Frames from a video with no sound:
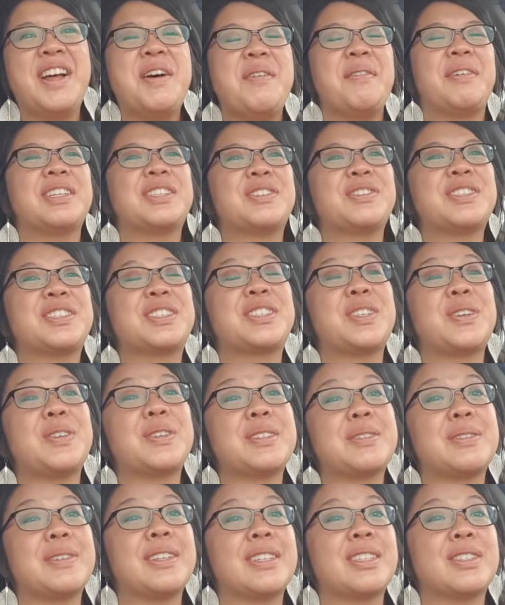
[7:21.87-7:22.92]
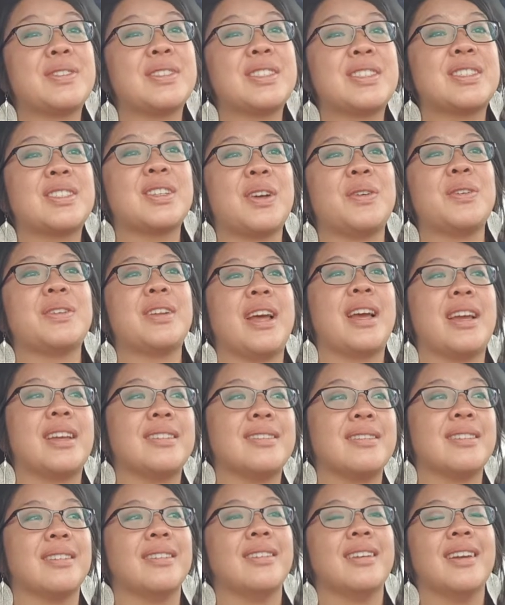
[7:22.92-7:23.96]
But she was so sweet. She was so
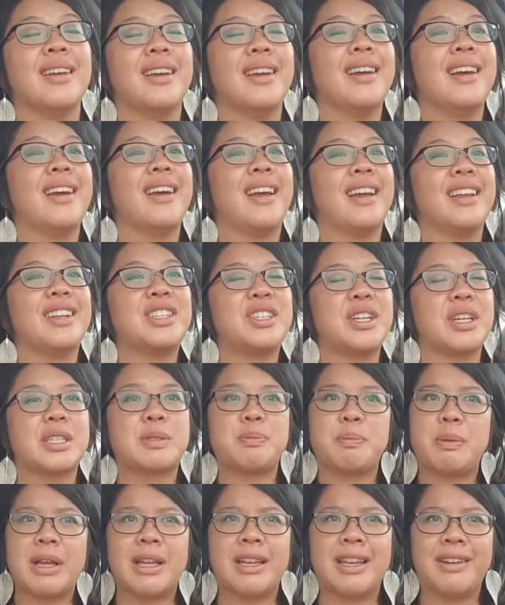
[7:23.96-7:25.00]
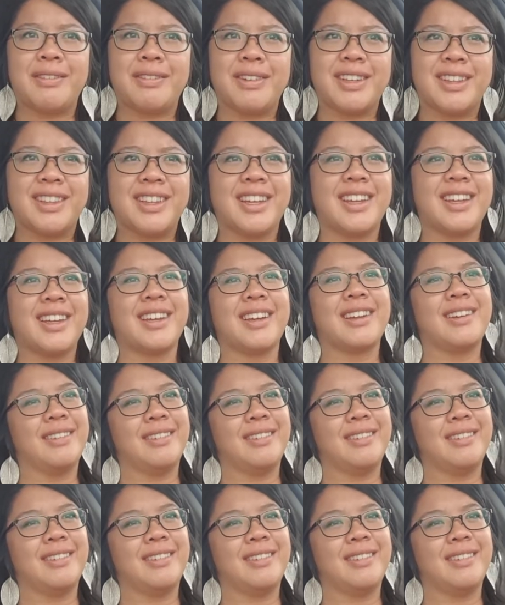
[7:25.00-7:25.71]
nice, and she explained everything.